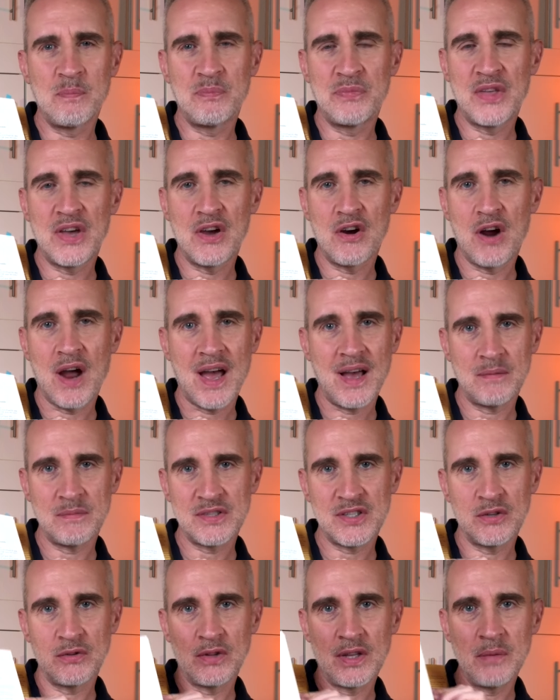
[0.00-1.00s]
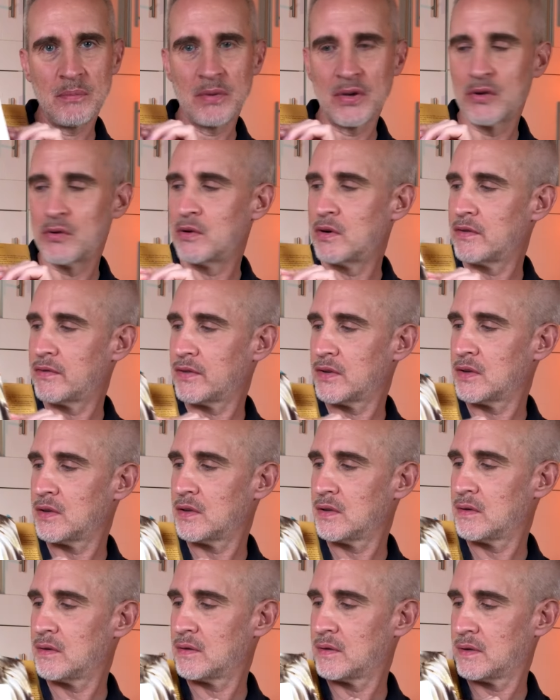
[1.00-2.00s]
They are absolutely
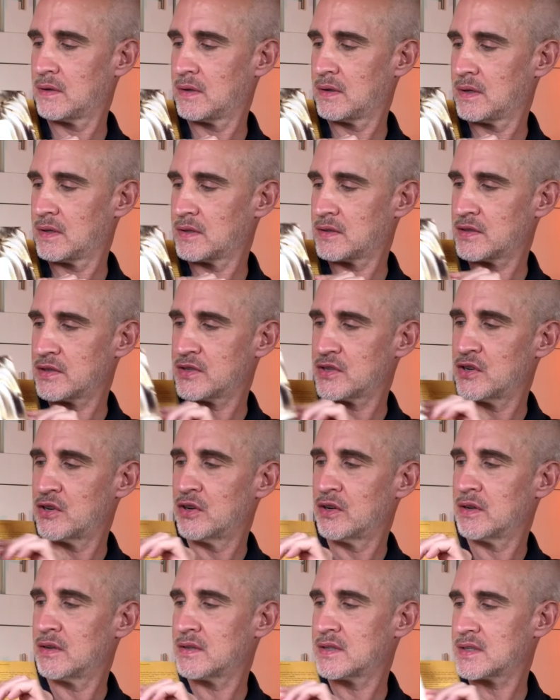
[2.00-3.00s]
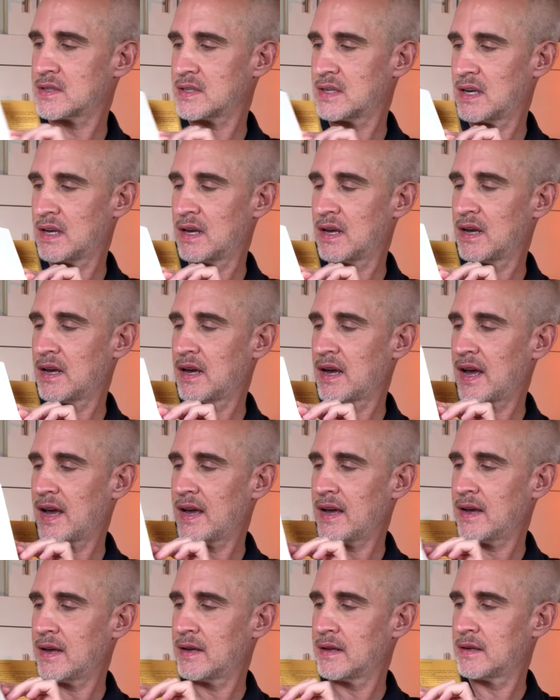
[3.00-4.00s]
beautiful desserts,
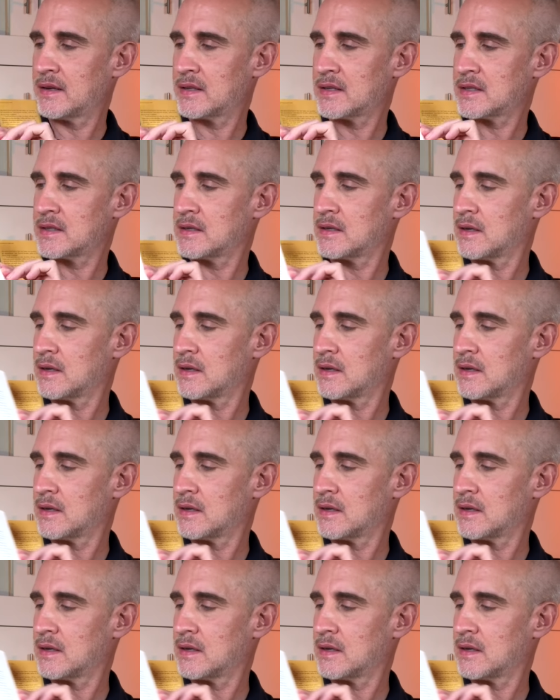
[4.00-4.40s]
and